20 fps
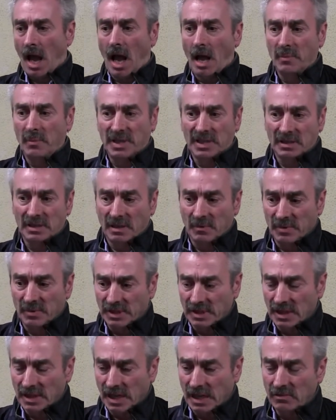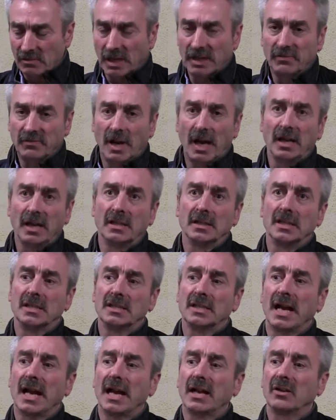I mean, a quite violent
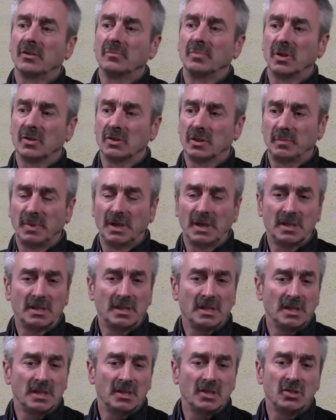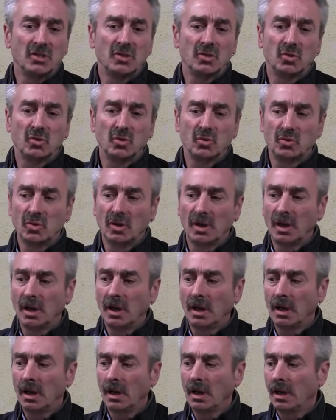attack on possibilities
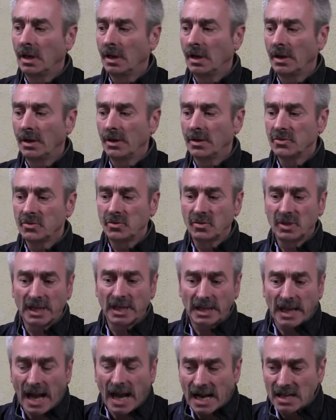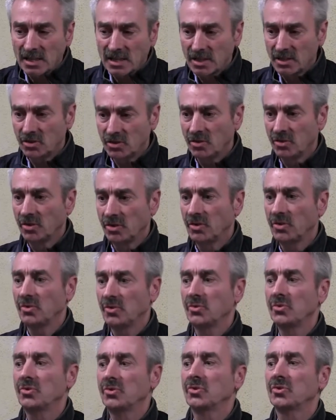to get access to
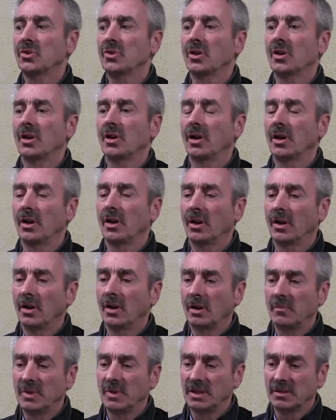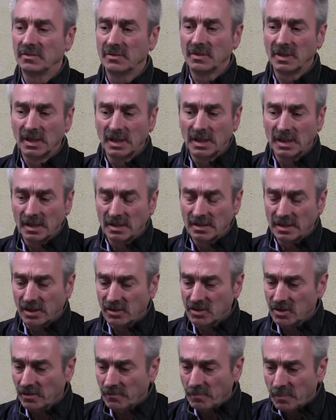news. I mean,
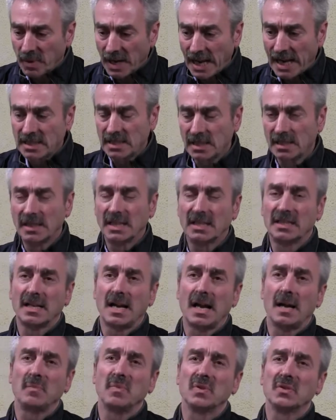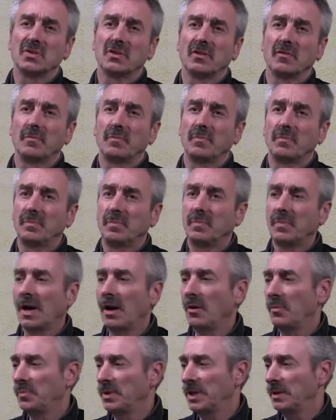there are sort of blatant examples of
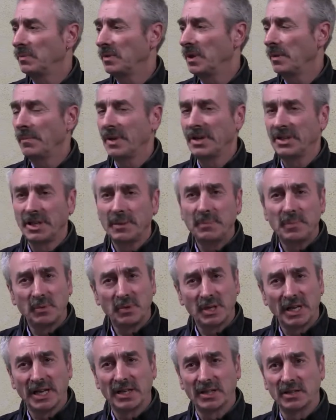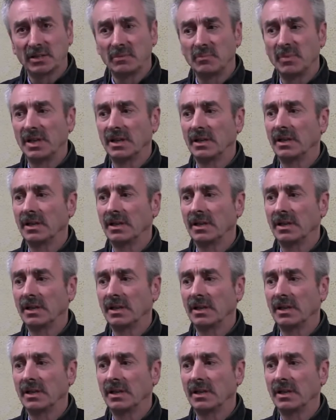how people are manipulated